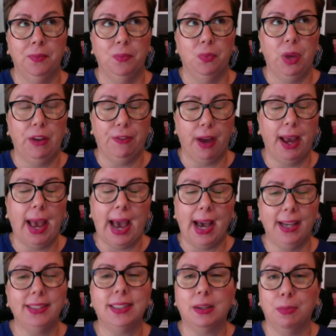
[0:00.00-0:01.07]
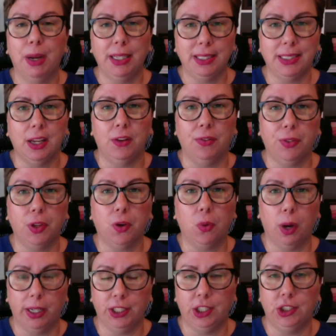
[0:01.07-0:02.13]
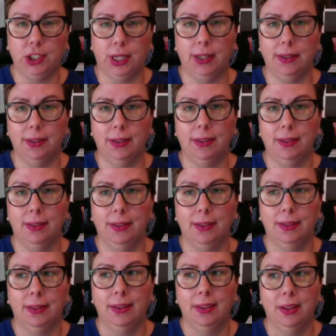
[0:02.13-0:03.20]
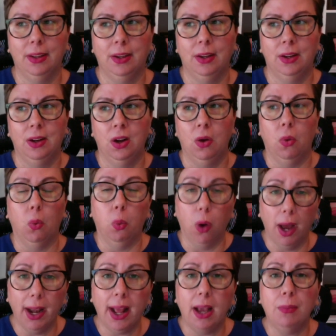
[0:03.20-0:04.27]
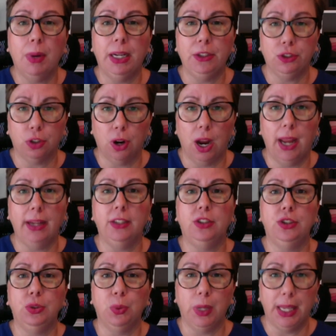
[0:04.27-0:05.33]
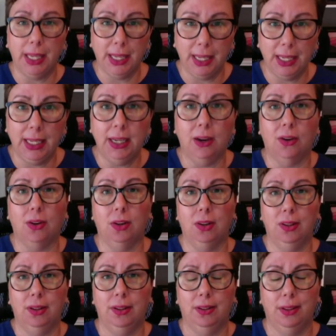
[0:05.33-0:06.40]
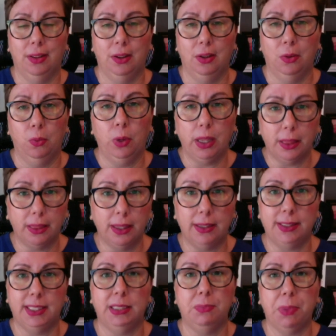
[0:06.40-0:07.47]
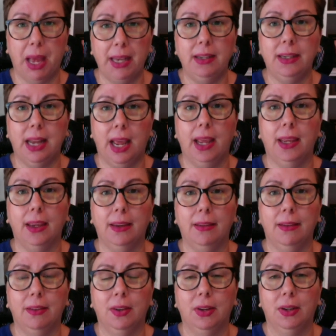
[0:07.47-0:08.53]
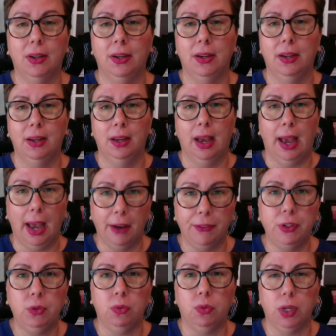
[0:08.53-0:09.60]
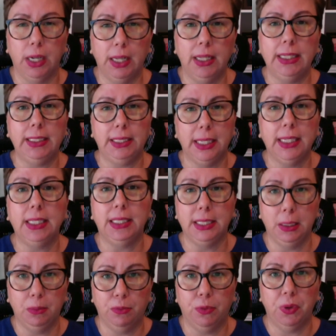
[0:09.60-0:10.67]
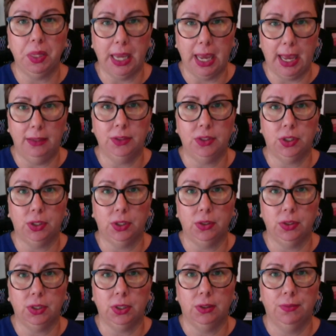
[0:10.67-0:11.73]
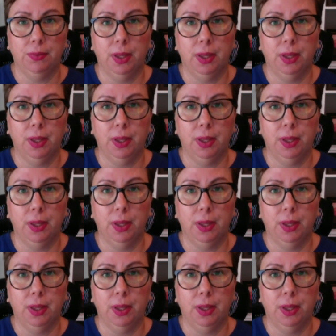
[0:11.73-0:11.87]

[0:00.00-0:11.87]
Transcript: if I ask myself the question, "What am I trying to heal with this spending?" I have to really dig deep for the answers.